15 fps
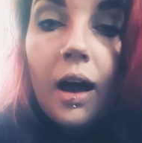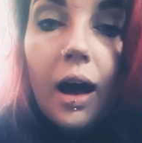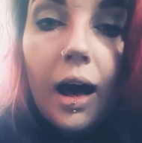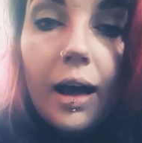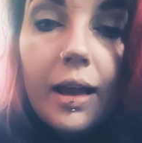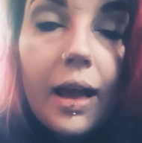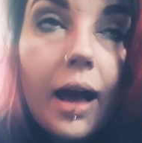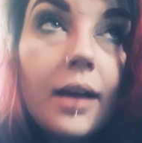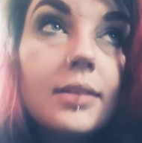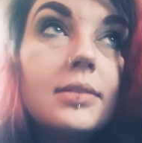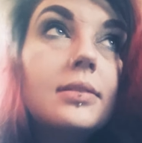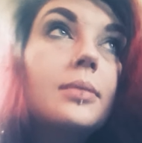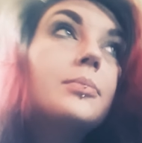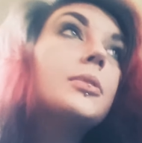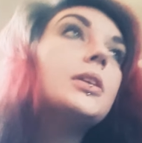I asked
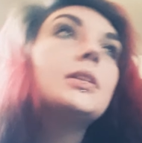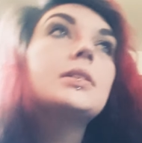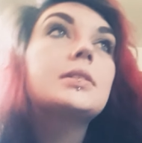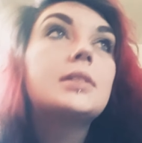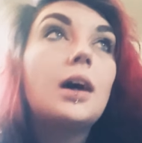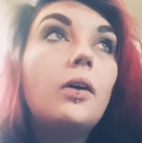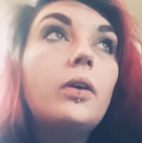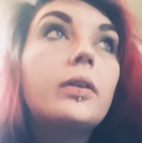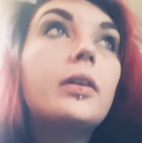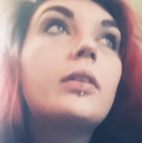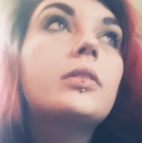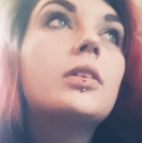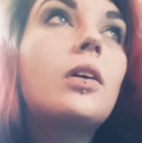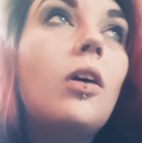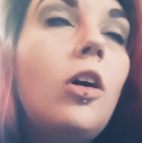somebody to tell her
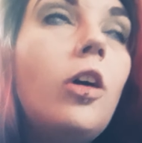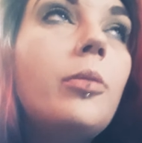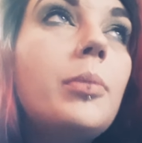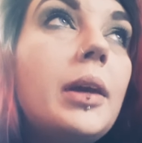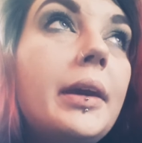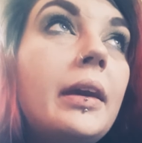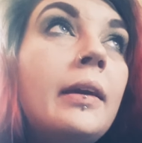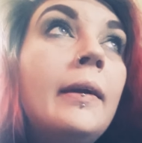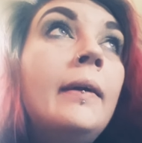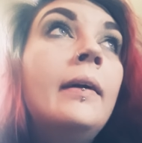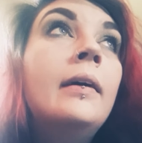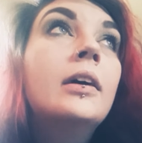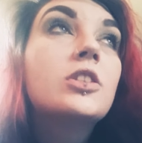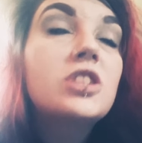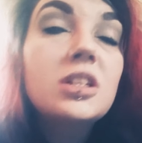to call me.
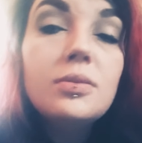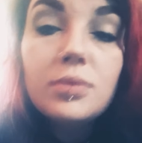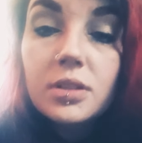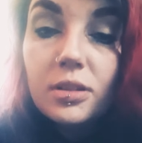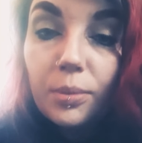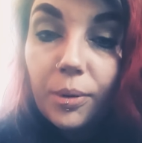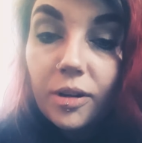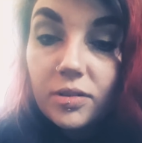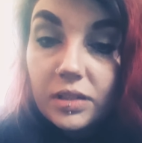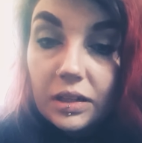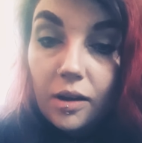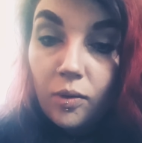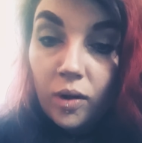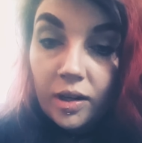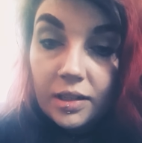She was the person
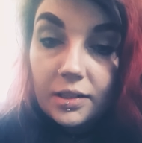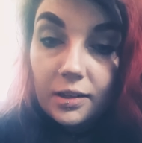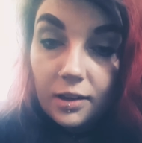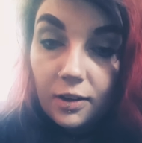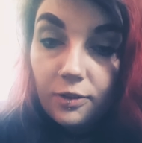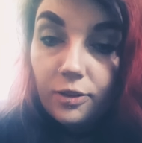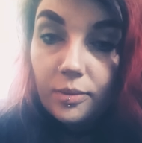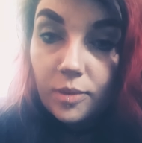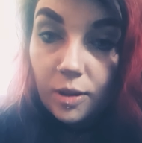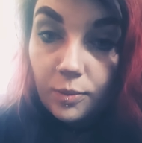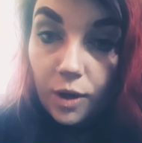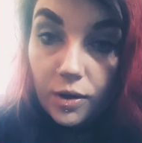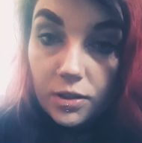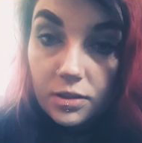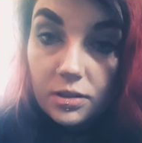I wanted to hear from the
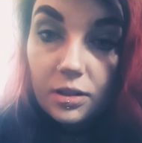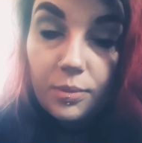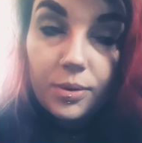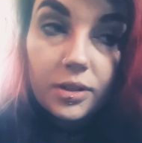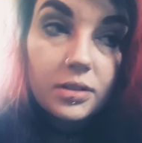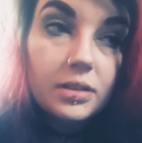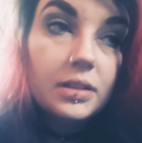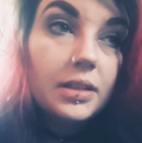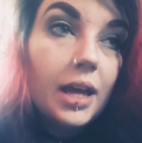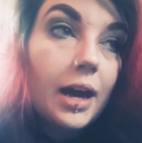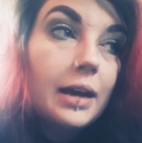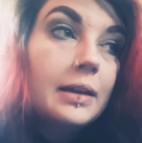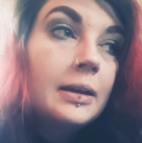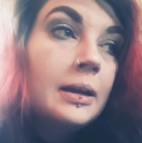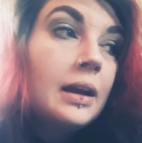most, the person
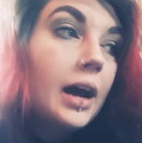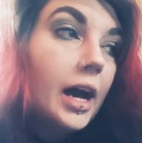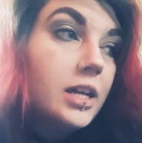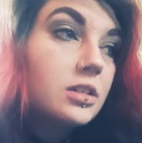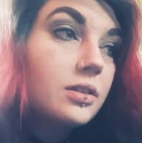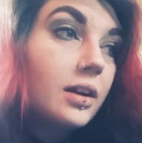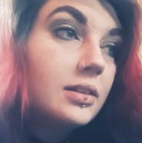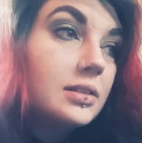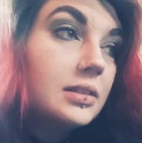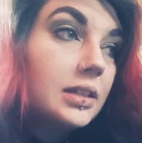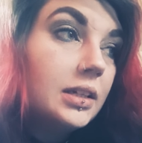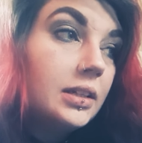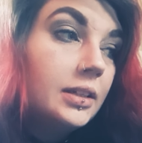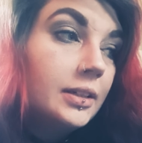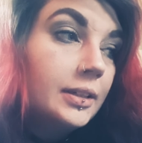that I
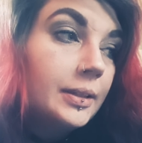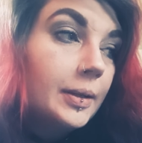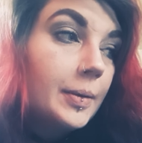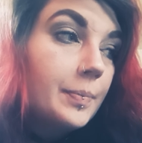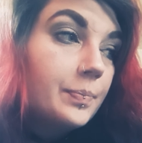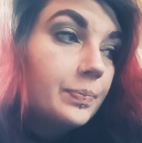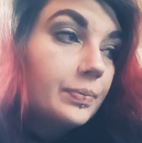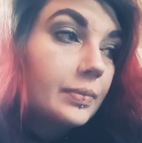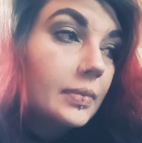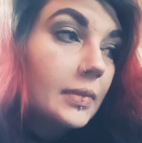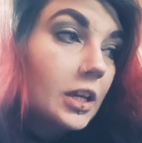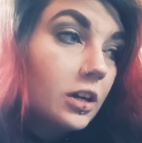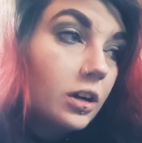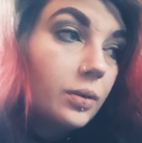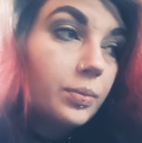trusted
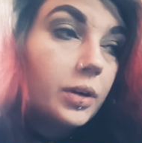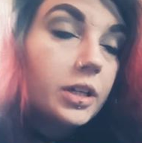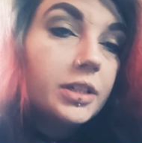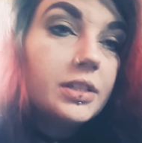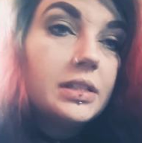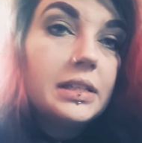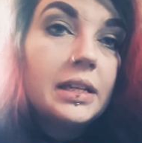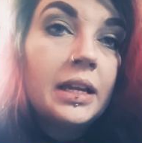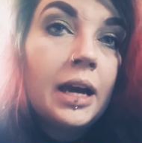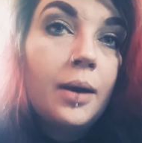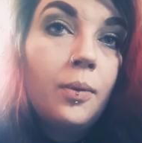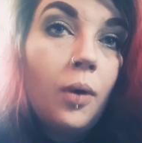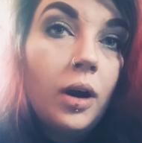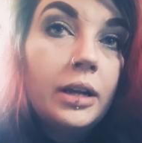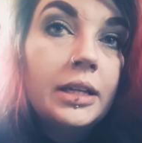her words and I
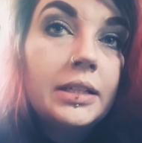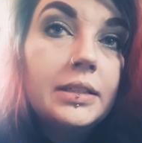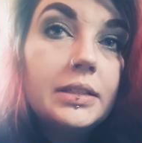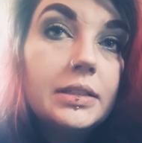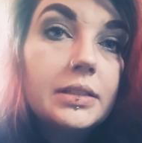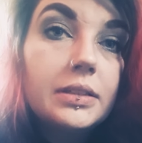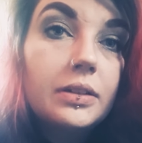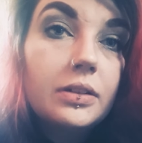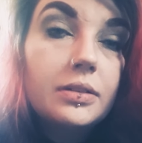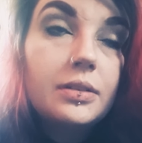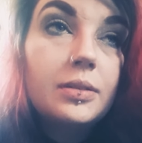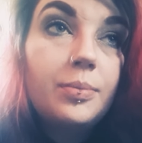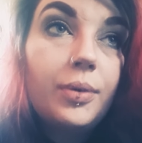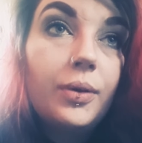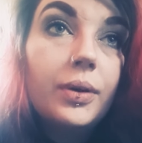wanted her
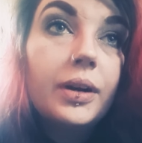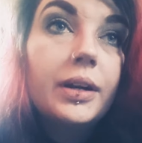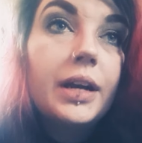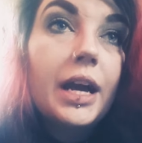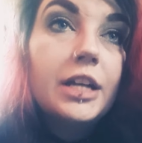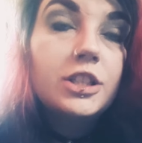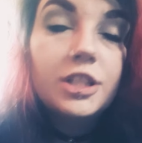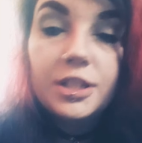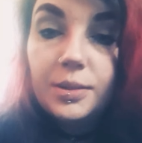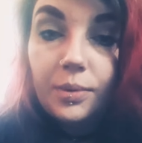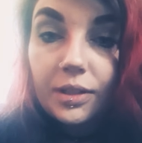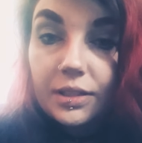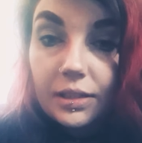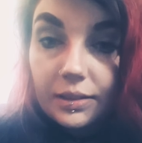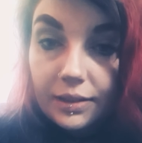support, and she
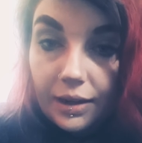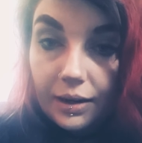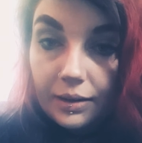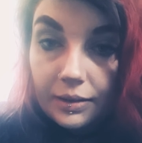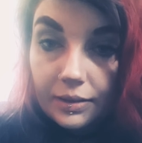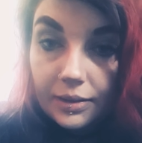wasn't there.